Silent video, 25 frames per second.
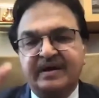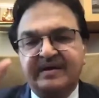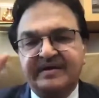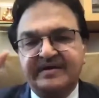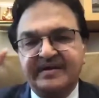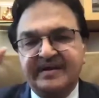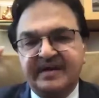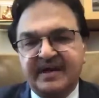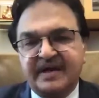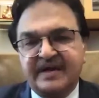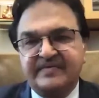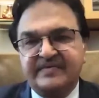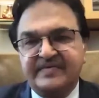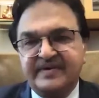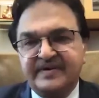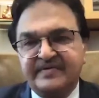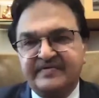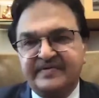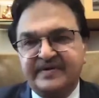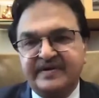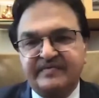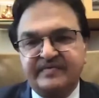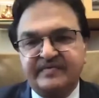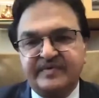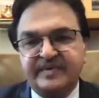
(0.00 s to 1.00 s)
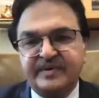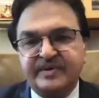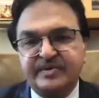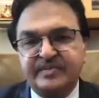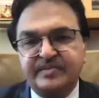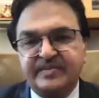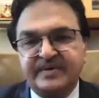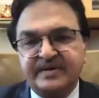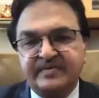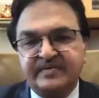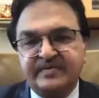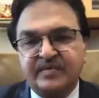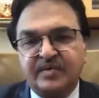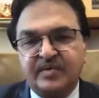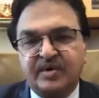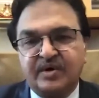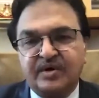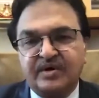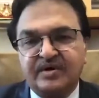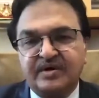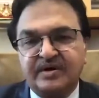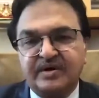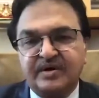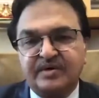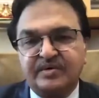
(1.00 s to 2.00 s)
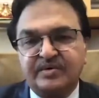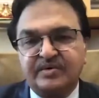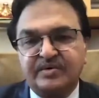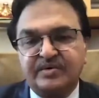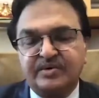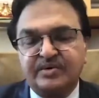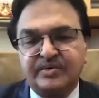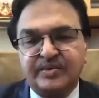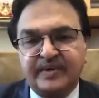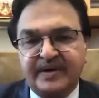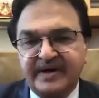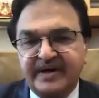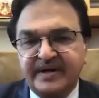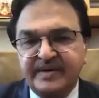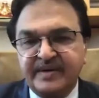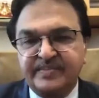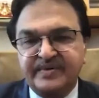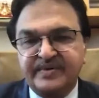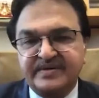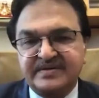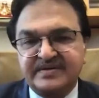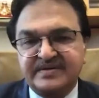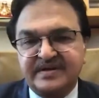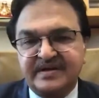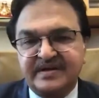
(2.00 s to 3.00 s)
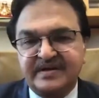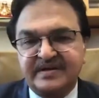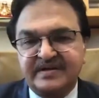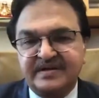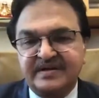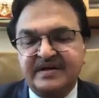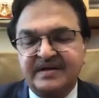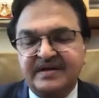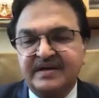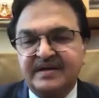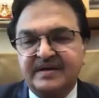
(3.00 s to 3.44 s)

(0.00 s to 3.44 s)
The IVF revenue may have gone down to 20%,